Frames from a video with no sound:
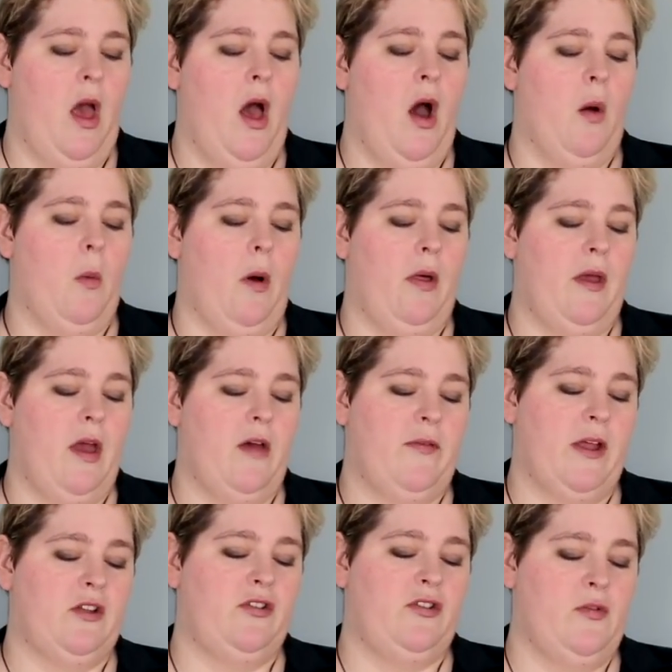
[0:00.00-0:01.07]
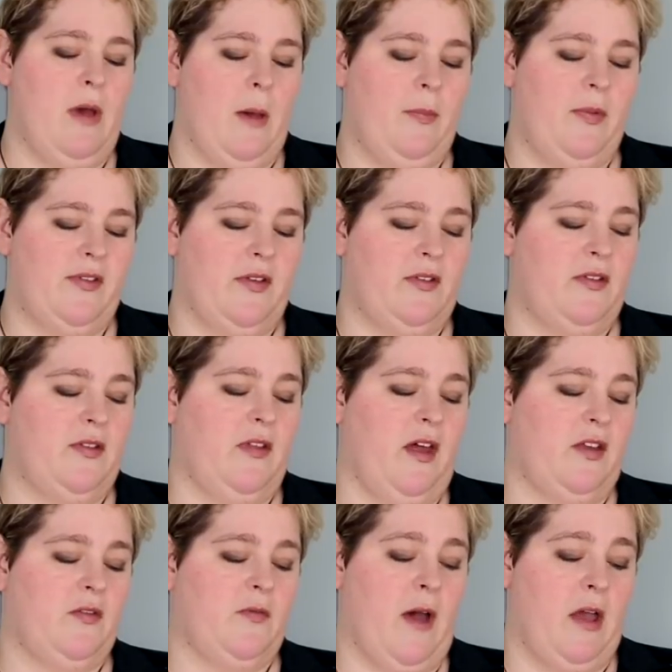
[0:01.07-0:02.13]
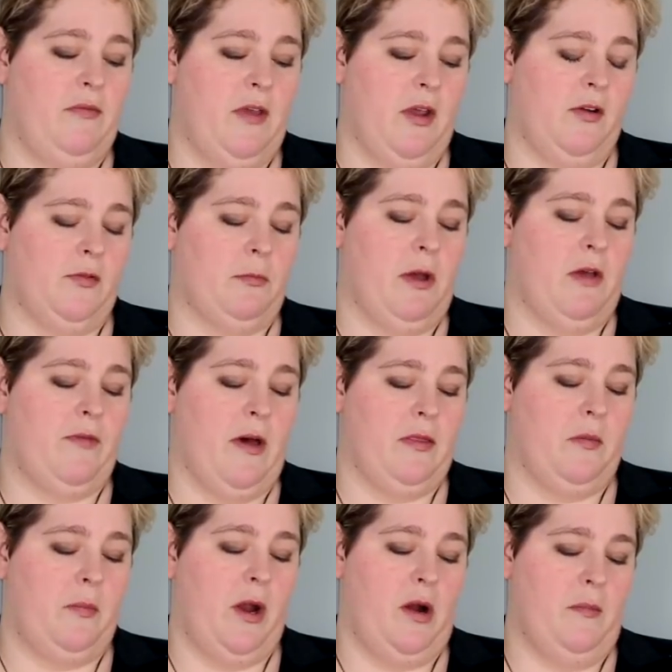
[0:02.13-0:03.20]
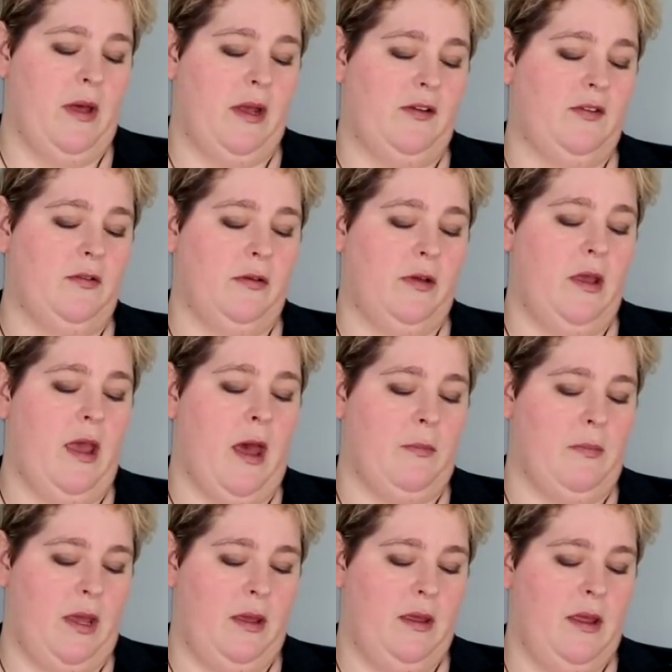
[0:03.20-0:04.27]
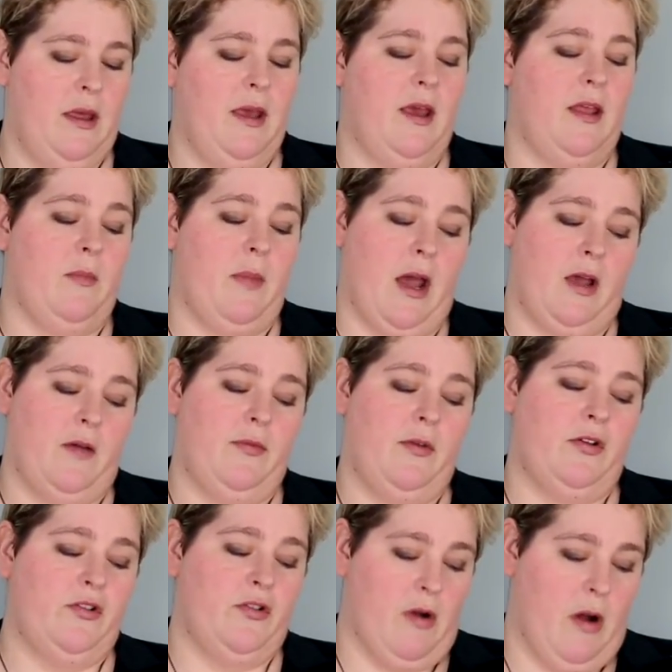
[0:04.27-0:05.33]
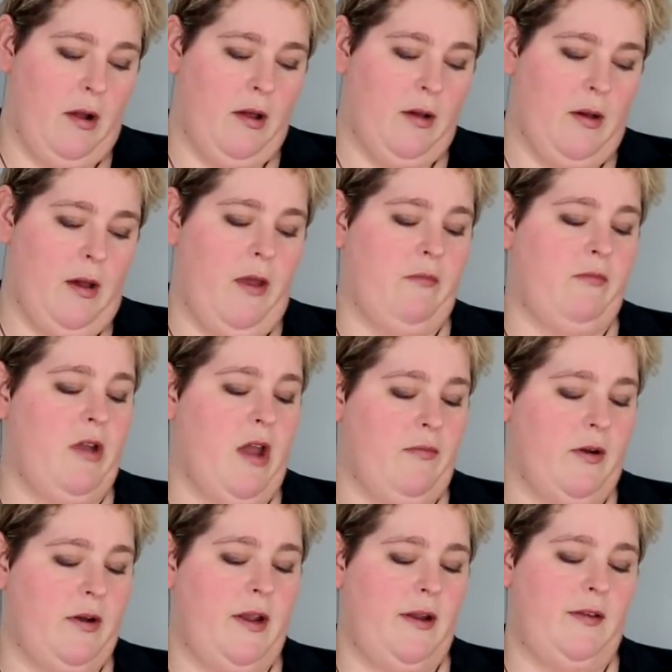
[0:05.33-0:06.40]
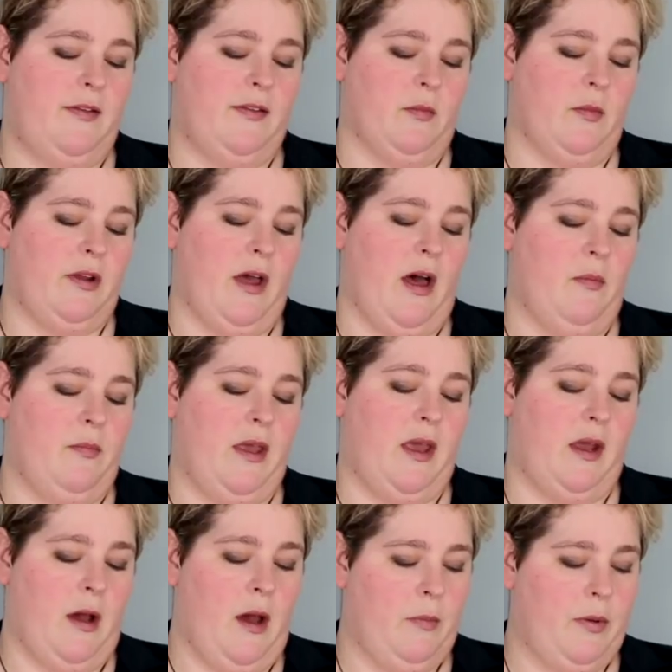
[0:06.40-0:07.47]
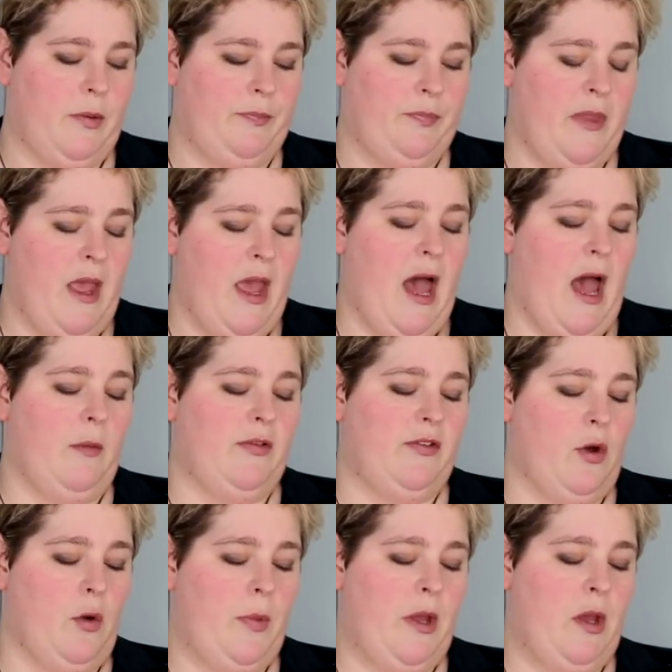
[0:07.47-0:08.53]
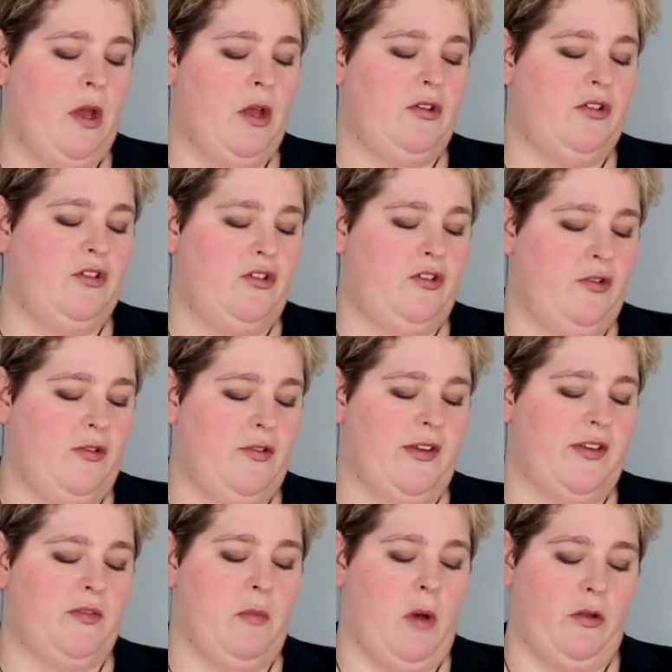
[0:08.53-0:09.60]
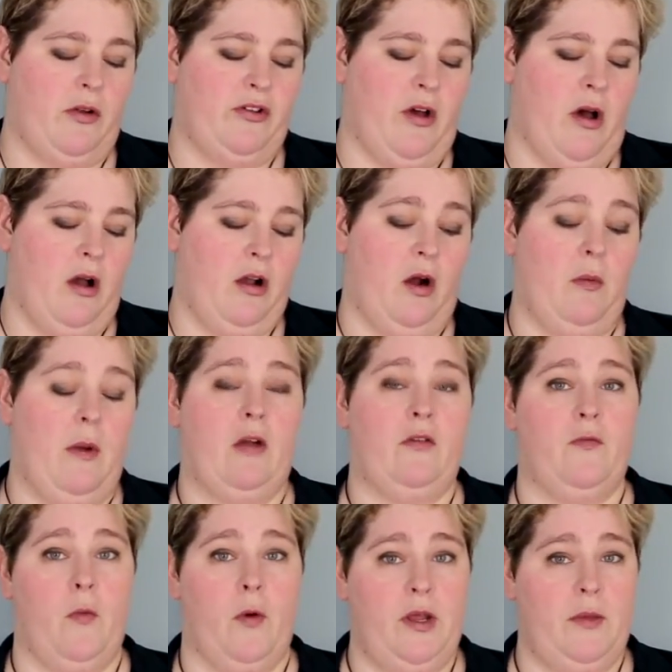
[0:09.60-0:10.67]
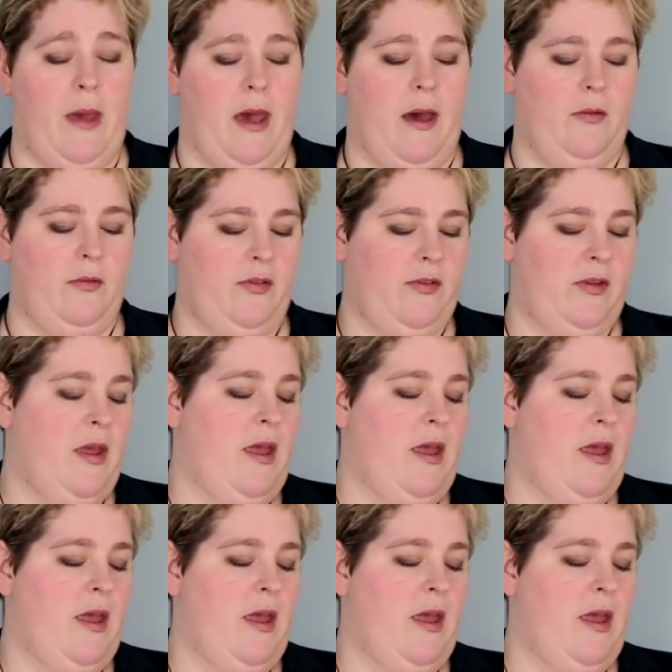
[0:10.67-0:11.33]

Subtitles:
While I have had 2 episodes in the last 5 years where I found the paramedics looking at me in the back of their truck, I have never needed someone to help me get up. I was hoping to choose a smaller dog around 40 pounds